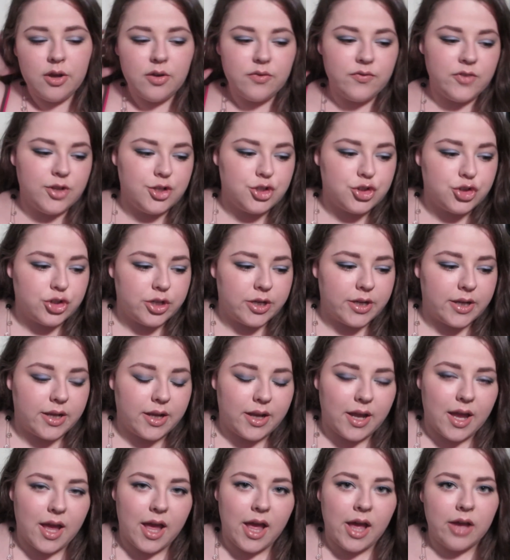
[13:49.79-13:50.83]

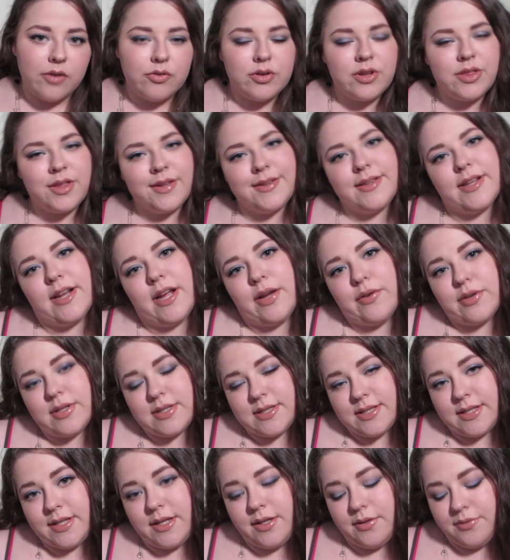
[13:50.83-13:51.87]
featuring everything that I
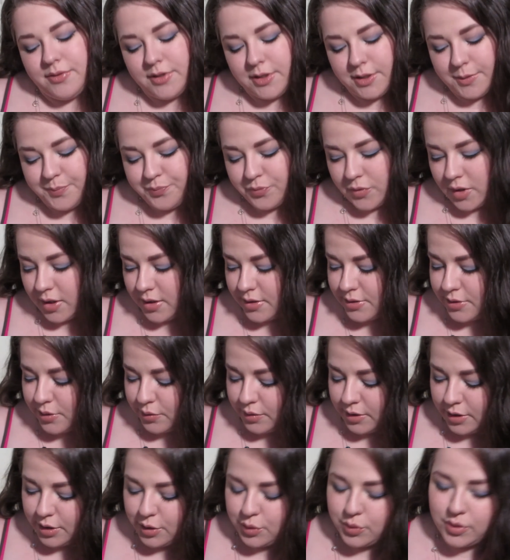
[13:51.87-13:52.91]
received so
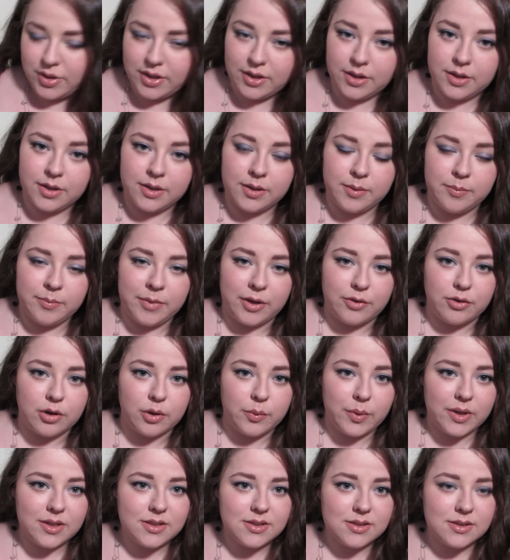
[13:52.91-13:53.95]
that you can make
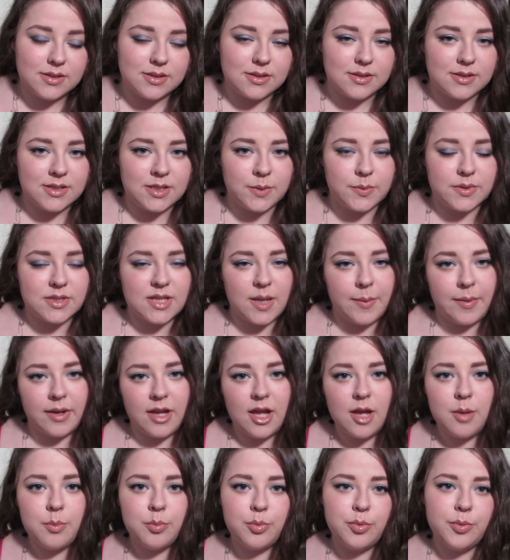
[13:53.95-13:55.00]
requests and see what's coming
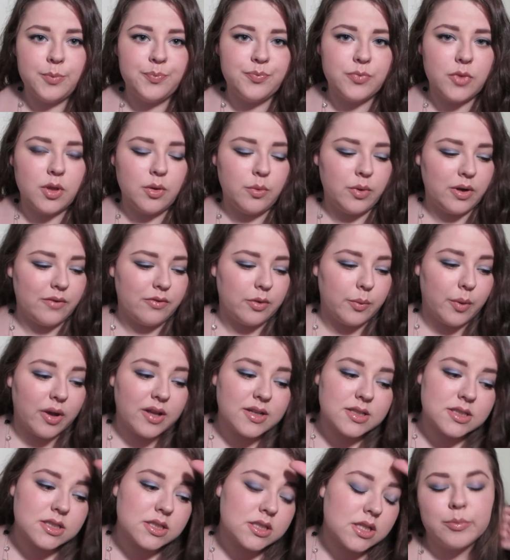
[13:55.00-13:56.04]
up, whatever you
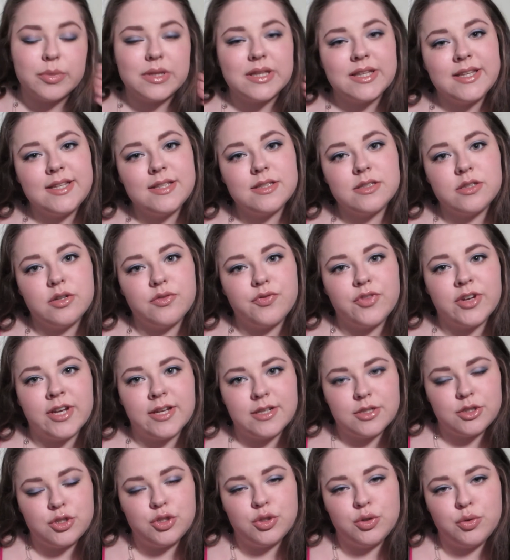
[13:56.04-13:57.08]
want. Please don't
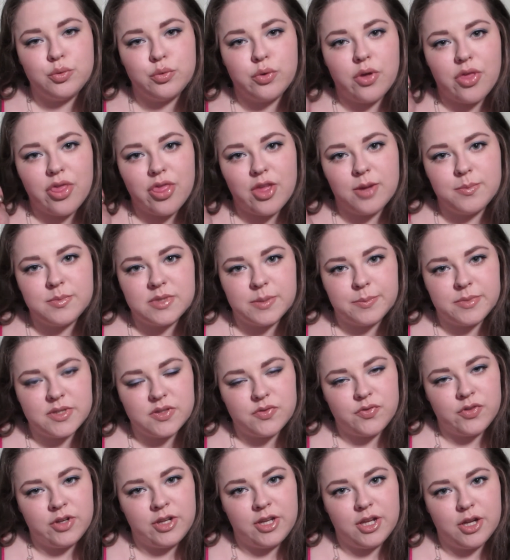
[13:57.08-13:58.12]
forget to thumbs up this
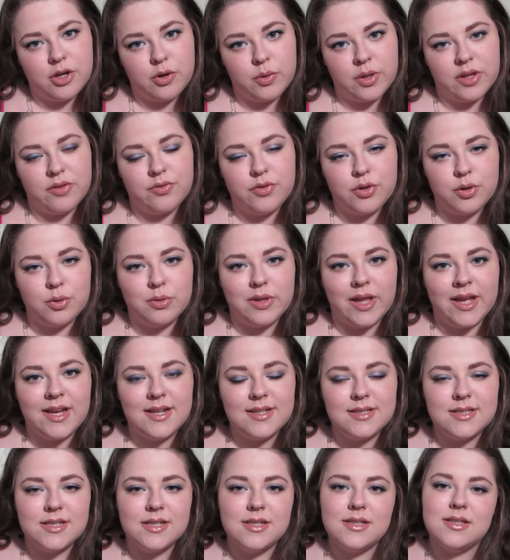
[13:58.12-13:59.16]
video if you
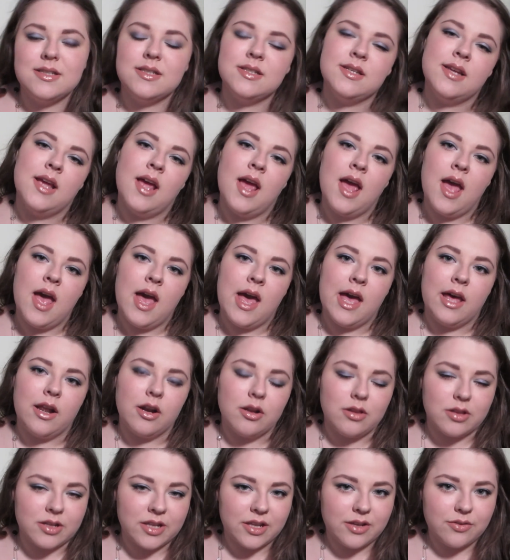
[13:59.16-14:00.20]
liked it and
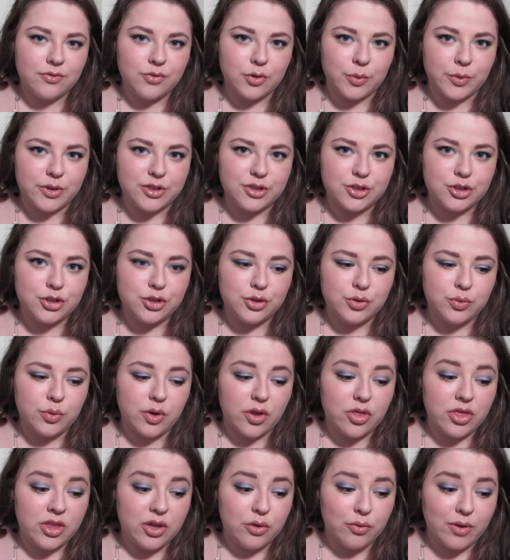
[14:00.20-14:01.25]
are looking forward to
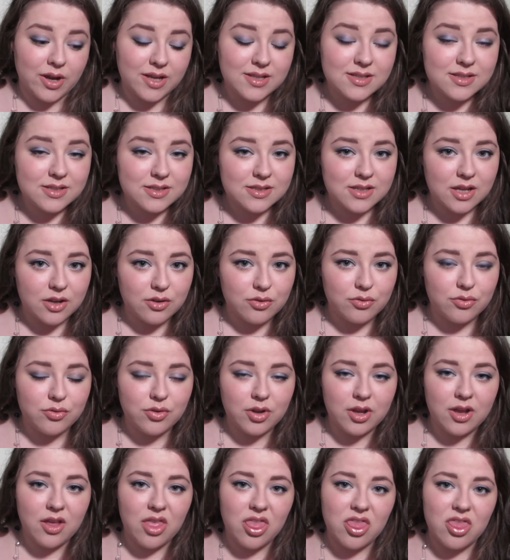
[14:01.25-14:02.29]
the rest of
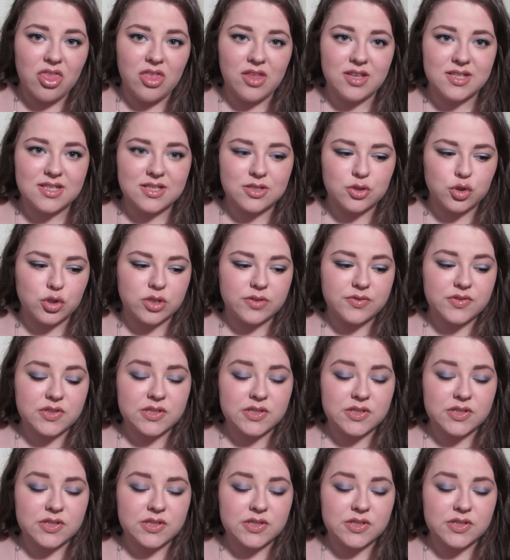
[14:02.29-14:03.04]
this sort of